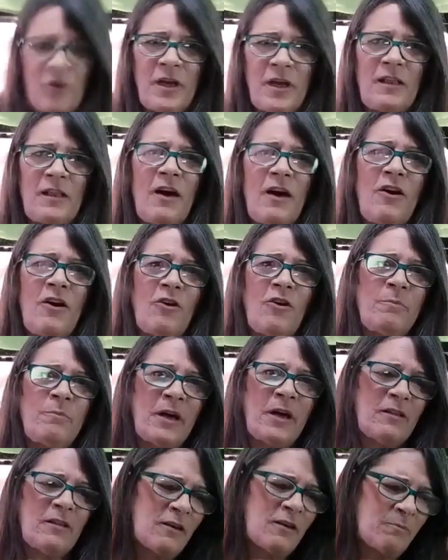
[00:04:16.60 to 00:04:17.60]
Hello,
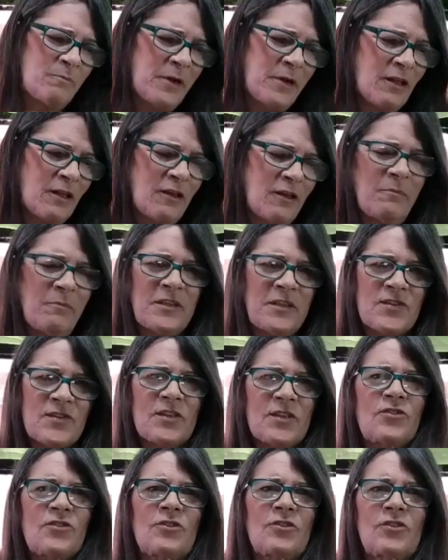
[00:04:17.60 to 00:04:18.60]
Bella. Bella, my
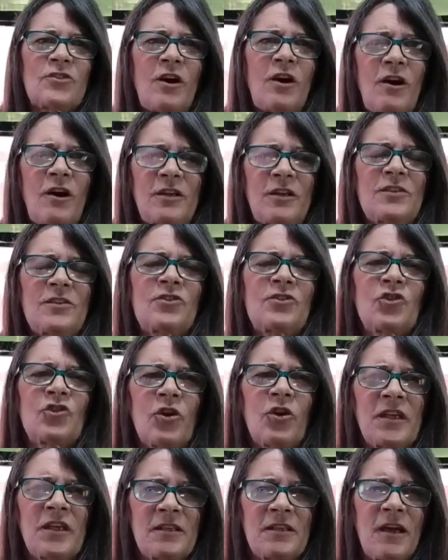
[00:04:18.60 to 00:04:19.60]
sister's dog, has
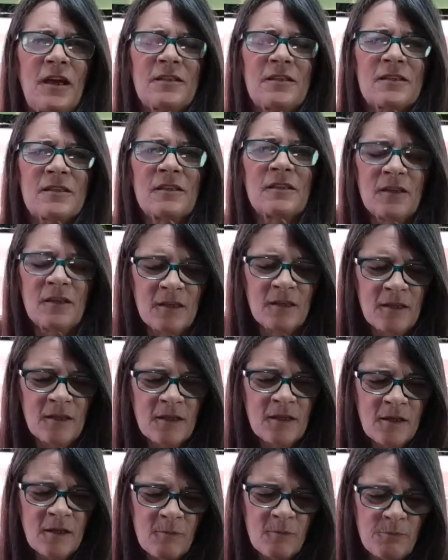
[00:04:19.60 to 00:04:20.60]
joined us.
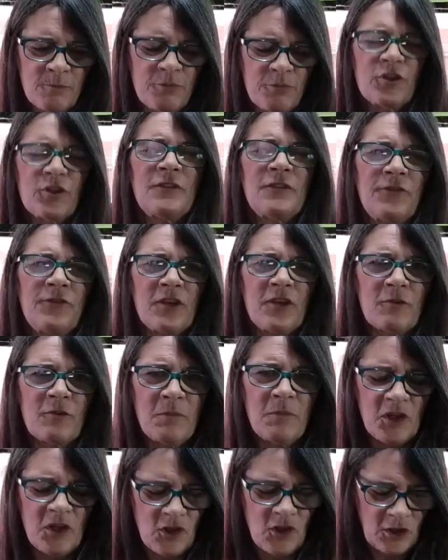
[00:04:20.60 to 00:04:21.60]
Brief
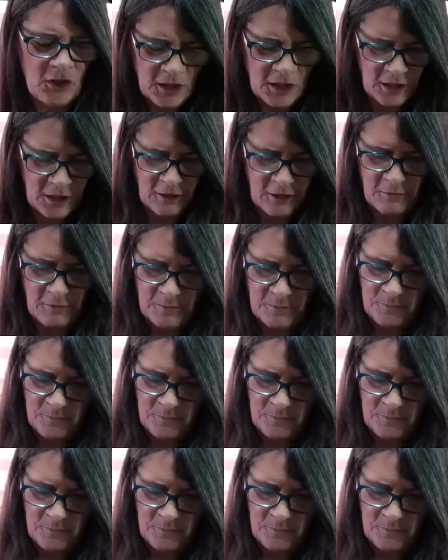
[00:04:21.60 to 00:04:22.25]
intermission here.